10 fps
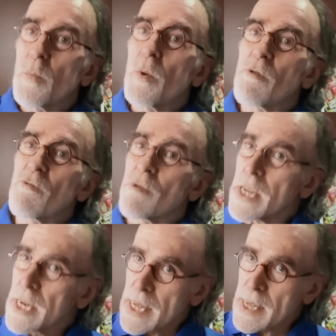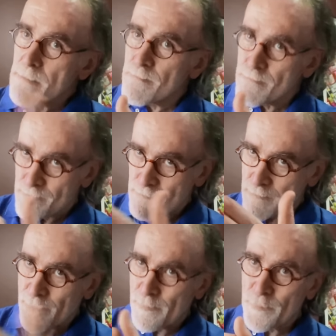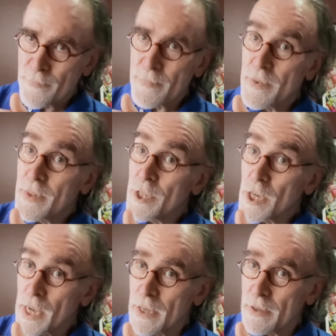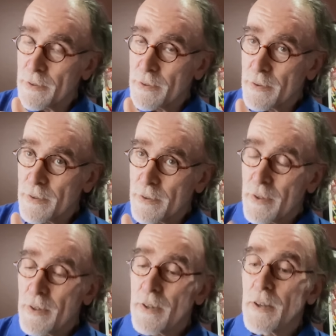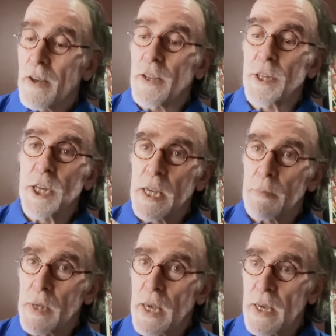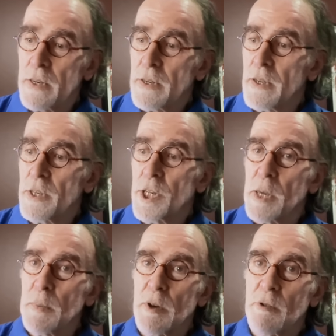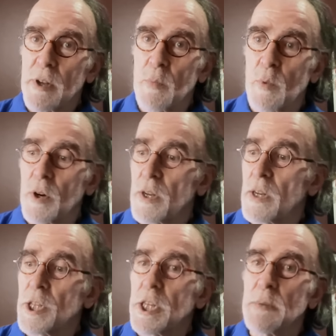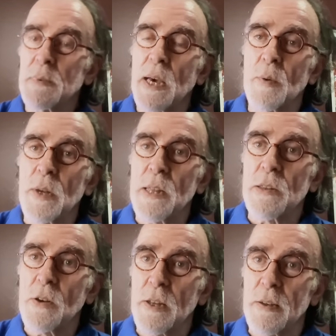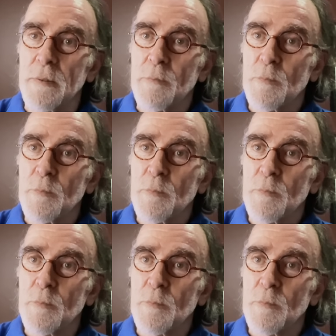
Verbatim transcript: what really China? A cheap yen, a cheap Korean won, and a cheap Taiwanese dollar.